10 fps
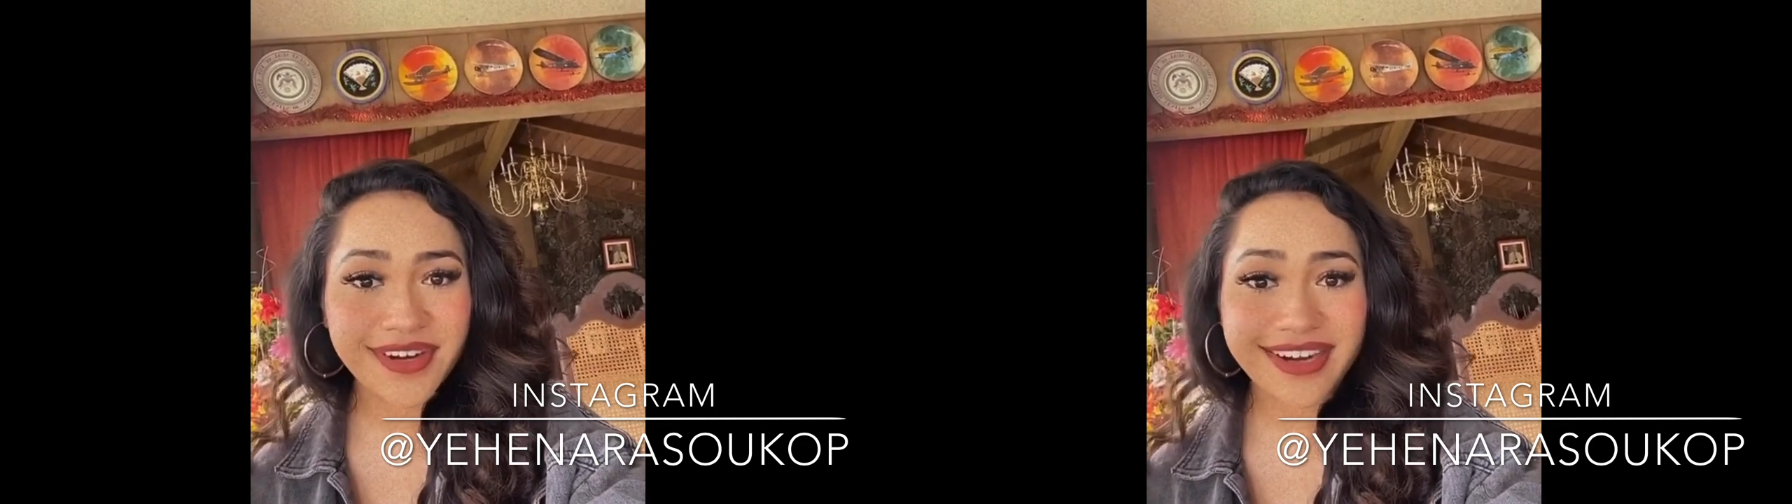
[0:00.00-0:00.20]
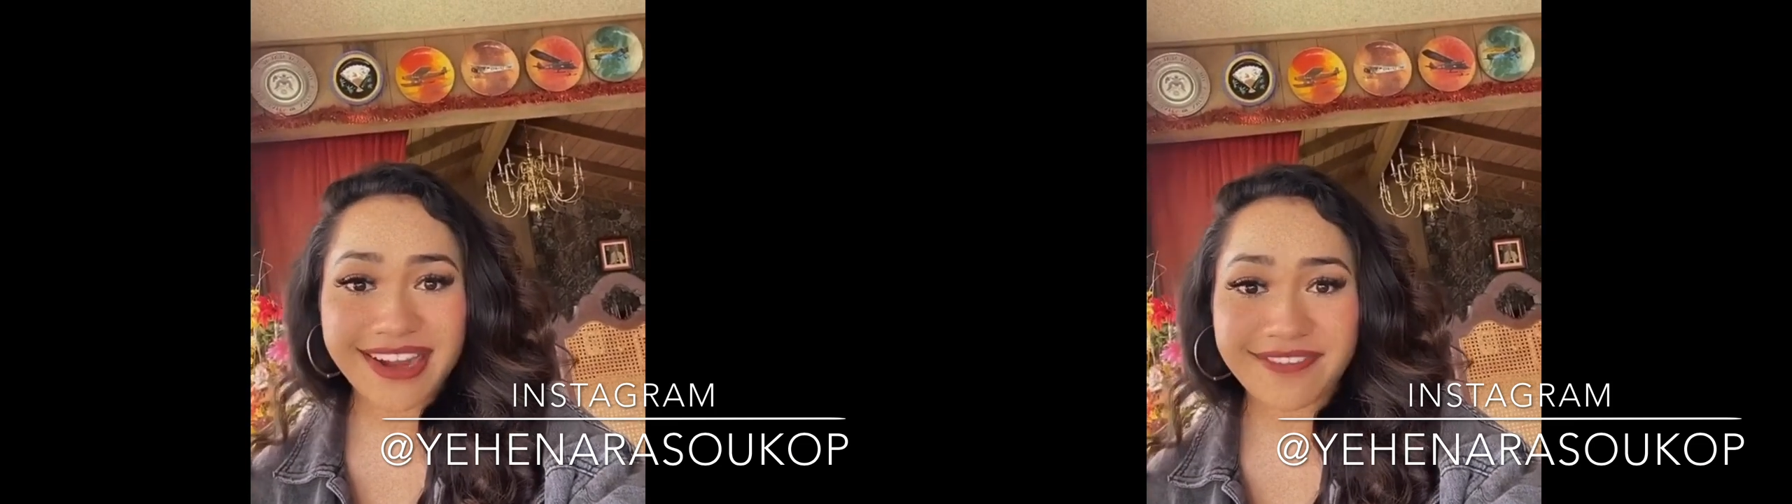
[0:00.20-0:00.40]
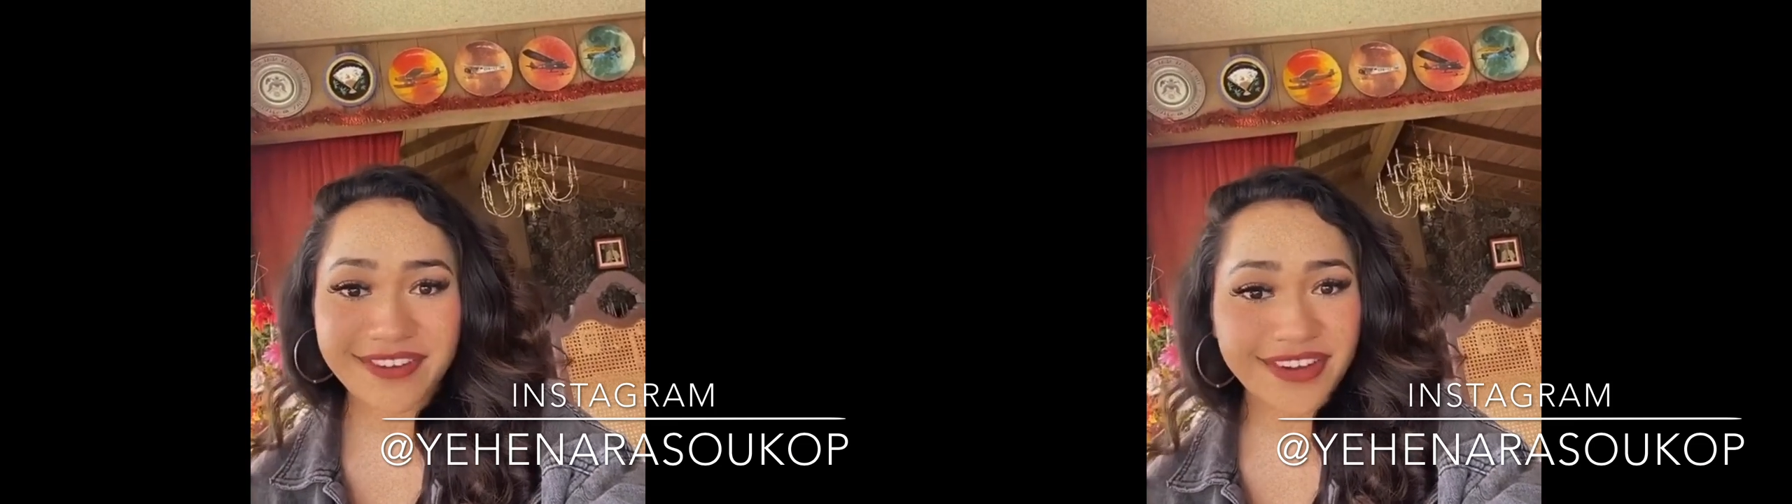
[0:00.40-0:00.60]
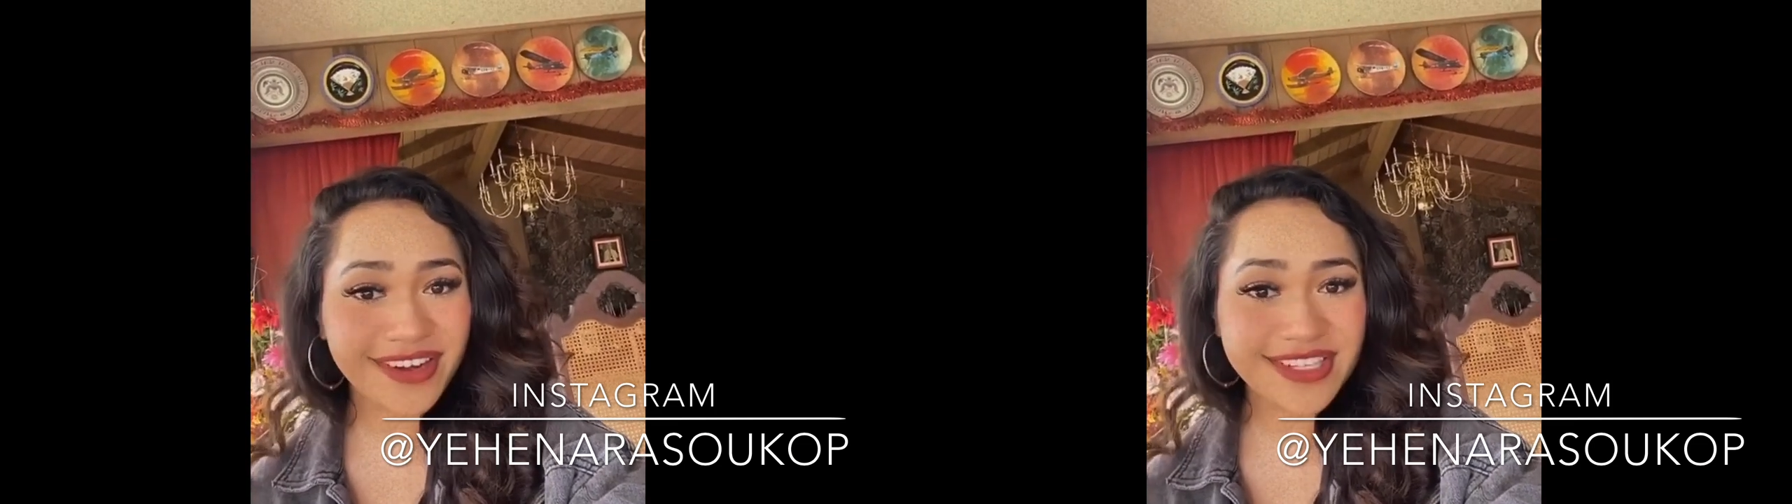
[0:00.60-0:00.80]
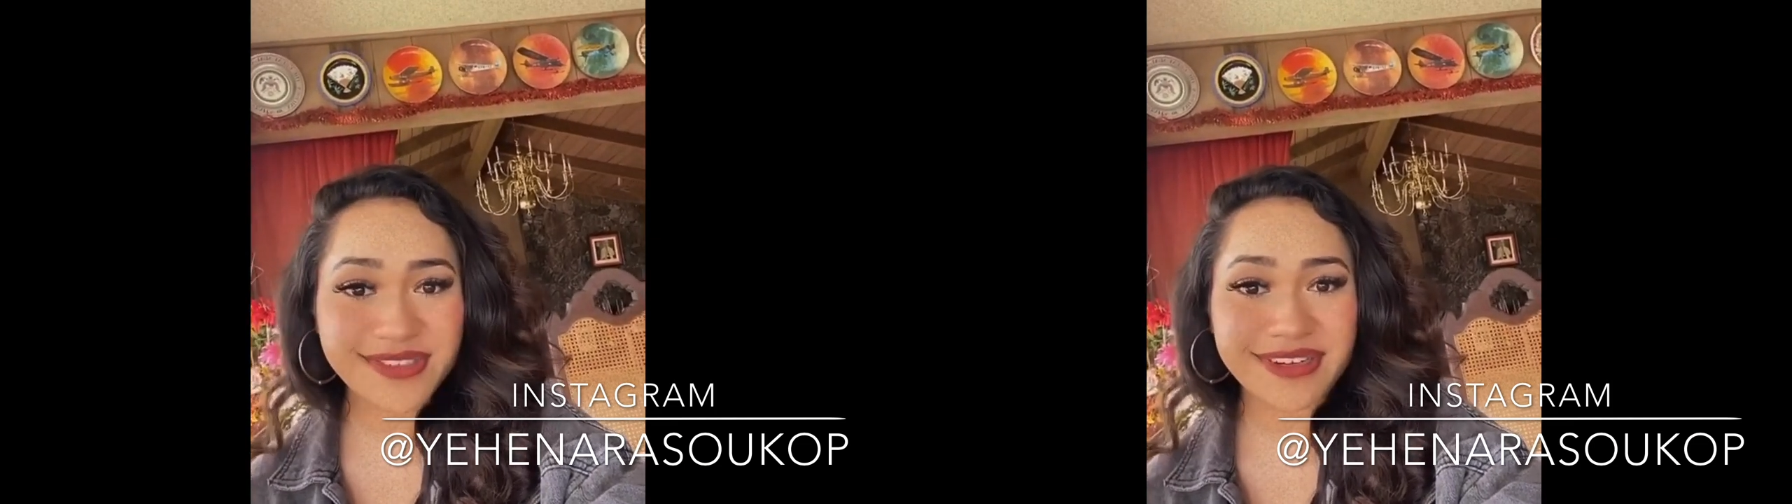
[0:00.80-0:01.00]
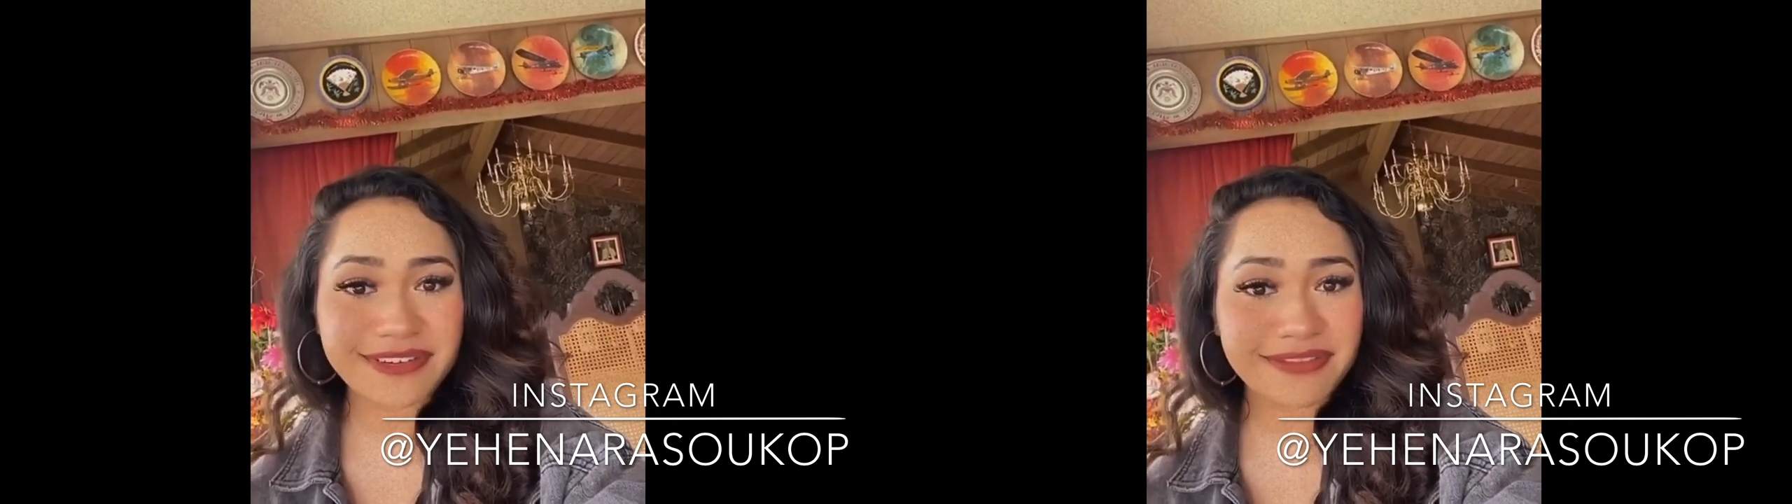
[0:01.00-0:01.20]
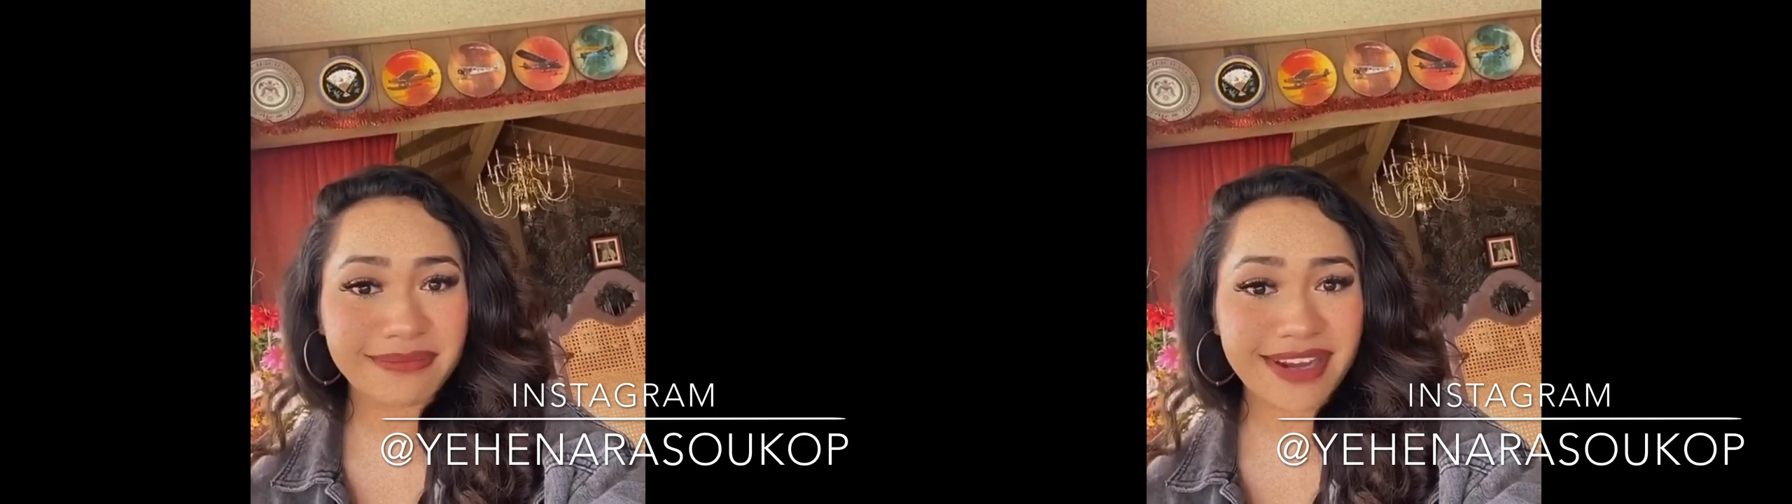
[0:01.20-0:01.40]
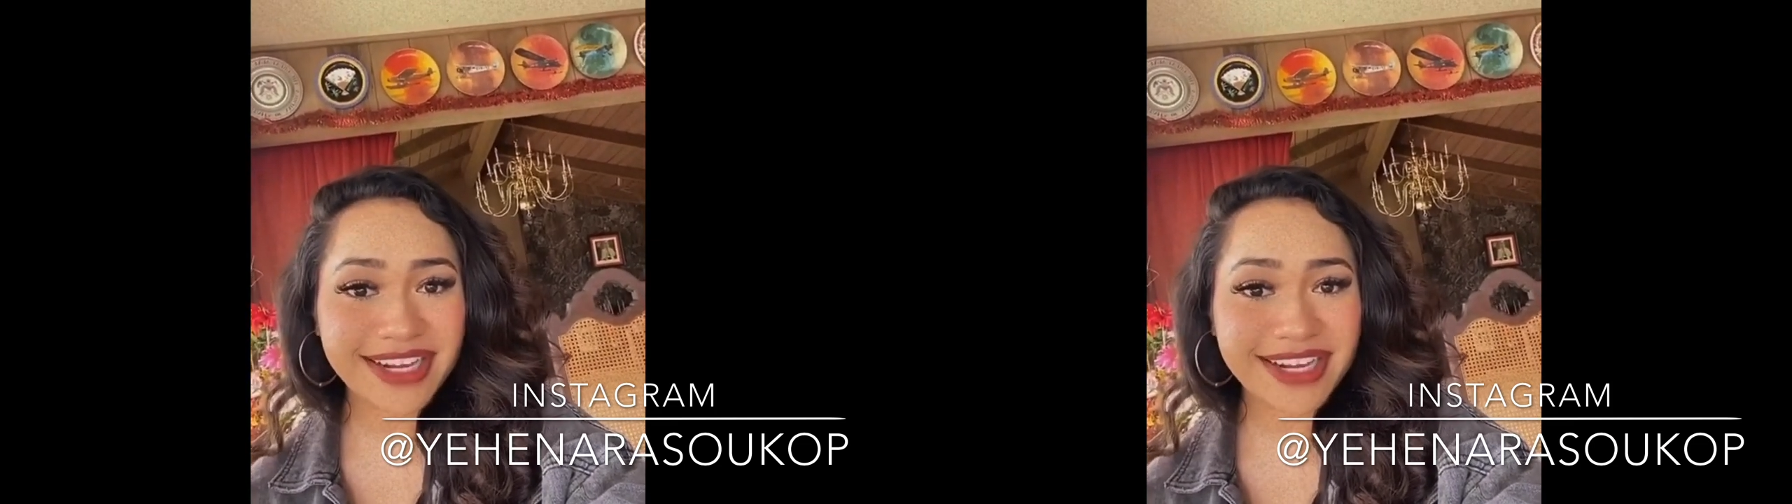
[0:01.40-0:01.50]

and for graduating from high